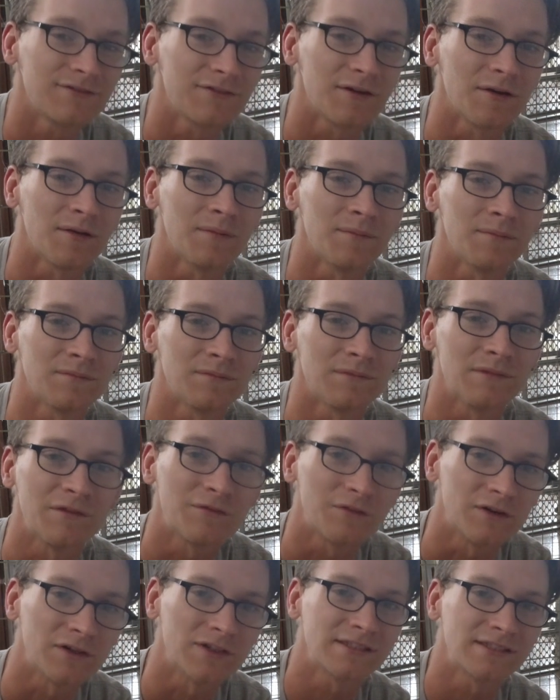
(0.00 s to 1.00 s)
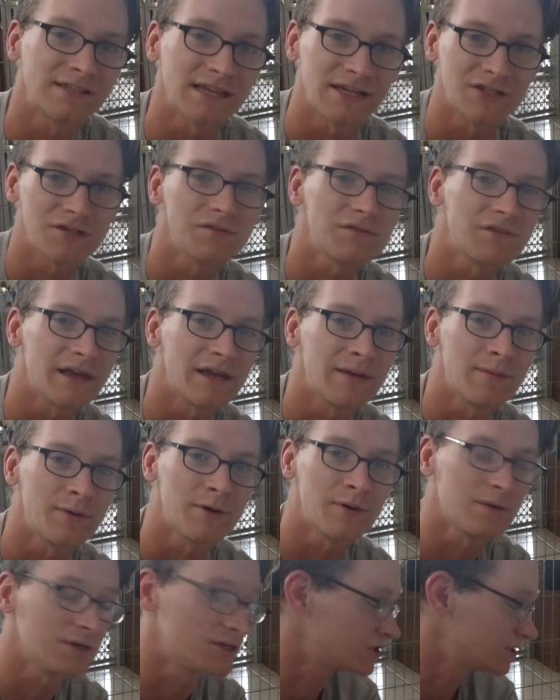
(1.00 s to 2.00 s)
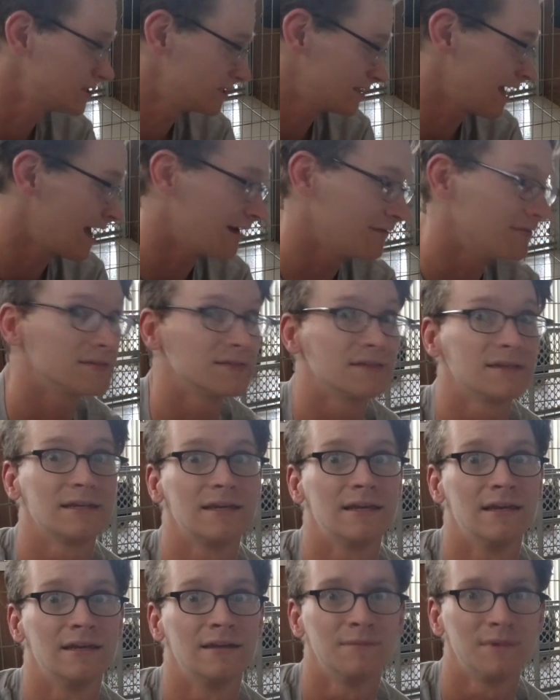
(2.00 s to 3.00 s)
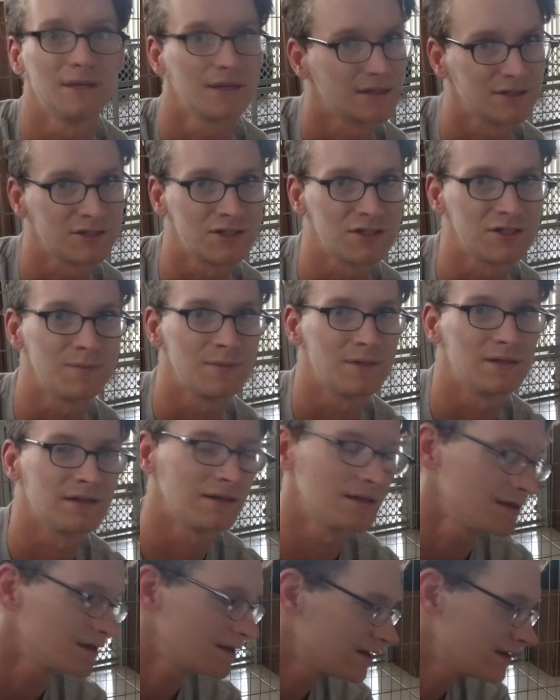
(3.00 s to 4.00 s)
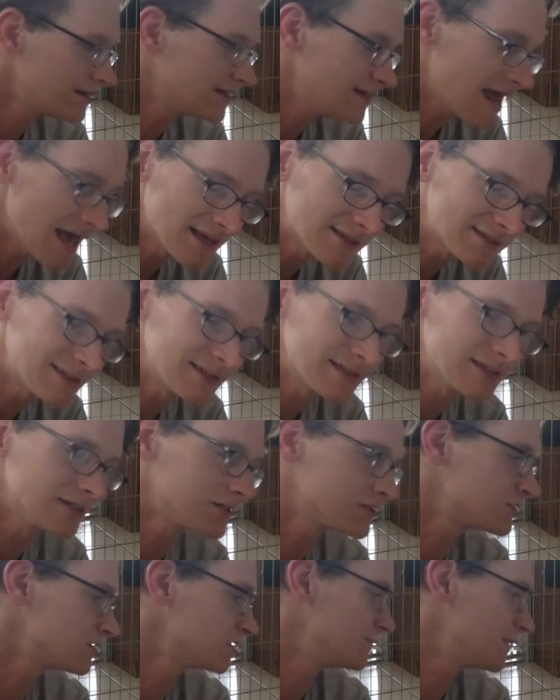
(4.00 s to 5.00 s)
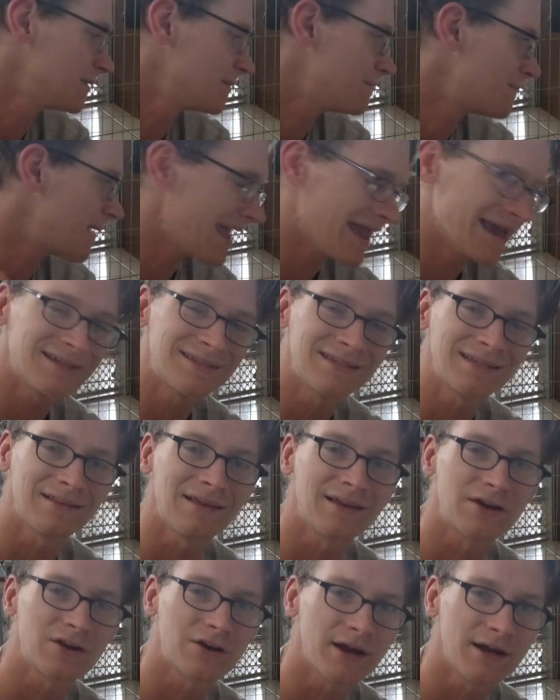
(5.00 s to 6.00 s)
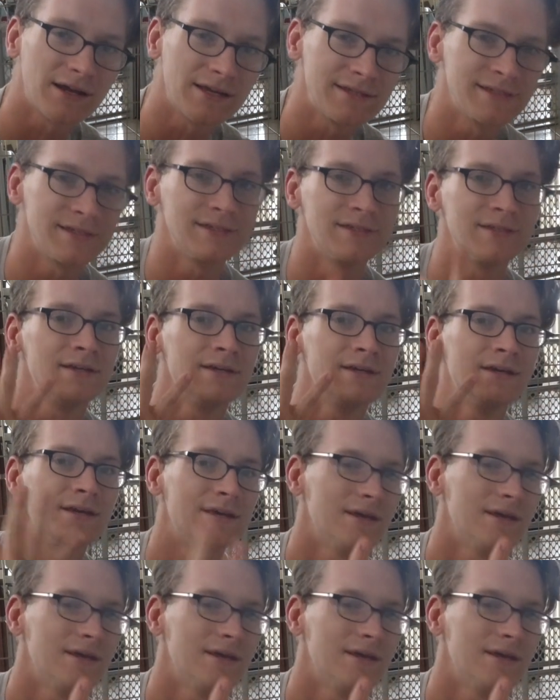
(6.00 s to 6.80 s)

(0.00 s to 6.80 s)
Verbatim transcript: from the first stage of labor, which she's obviously in because she's been nesting, she's been panting like crazy,